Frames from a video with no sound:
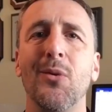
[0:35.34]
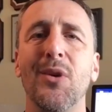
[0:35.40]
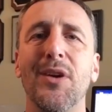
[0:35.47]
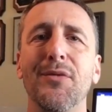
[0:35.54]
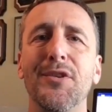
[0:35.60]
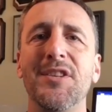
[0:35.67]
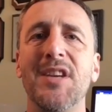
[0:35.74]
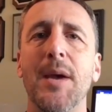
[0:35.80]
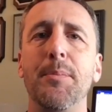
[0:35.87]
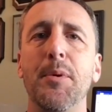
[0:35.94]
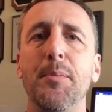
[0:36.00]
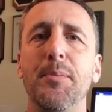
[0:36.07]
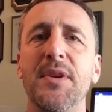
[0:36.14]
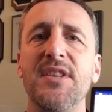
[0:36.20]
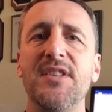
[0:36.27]
Whatever type
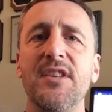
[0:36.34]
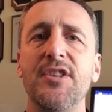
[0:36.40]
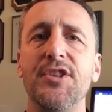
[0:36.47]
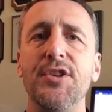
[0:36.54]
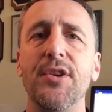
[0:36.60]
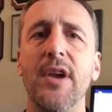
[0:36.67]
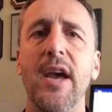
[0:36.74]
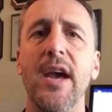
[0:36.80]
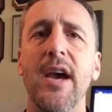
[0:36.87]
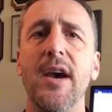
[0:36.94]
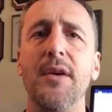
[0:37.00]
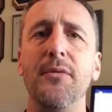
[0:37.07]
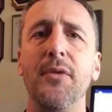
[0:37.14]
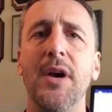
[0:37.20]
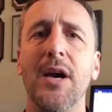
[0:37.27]
of business you
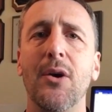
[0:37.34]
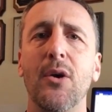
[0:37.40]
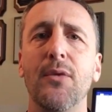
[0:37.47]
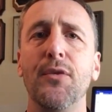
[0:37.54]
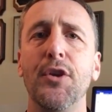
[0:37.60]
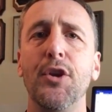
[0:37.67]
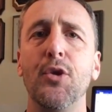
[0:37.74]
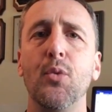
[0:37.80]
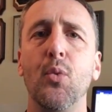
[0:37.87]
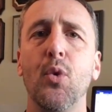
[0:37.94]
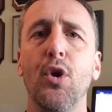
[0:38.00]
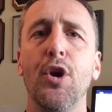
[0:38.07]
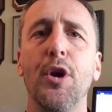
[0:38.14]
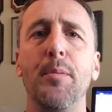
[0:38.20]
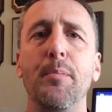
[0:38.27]
have, however you
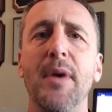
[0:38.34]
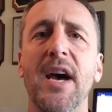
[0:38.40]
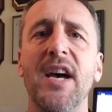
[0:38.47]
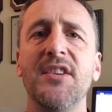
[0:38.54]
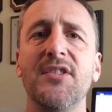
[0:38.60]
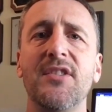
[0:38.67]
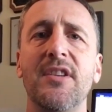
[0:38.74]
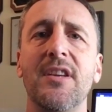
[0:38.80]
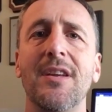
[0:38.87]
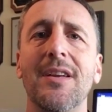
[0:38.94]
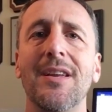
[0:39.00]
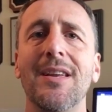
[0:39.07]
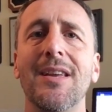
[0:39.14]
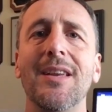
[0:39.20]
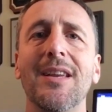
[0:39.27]
work best,
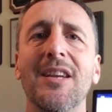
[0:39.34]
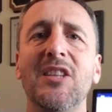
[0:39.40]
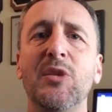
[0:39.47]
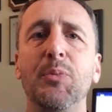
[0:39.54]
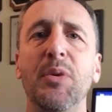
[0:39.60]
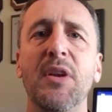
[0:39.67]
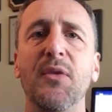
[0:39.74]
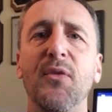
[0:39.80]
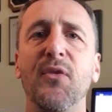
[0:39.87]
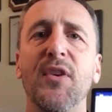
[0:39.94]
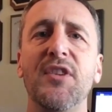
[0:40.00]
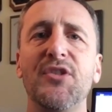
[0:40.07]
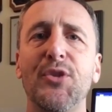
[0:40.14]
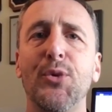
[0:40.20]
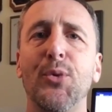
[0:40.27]
EXP
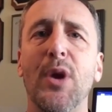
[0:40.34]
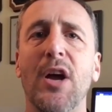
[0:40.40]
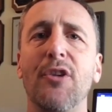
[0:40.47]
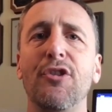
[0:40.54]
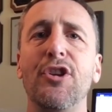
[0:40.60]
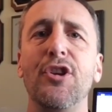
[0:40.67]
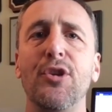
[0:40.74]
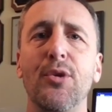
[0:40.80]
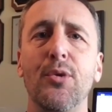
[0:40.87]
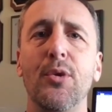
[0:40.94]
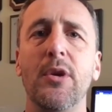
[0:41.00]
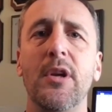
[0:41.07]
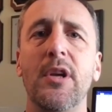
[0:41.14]
fits around you.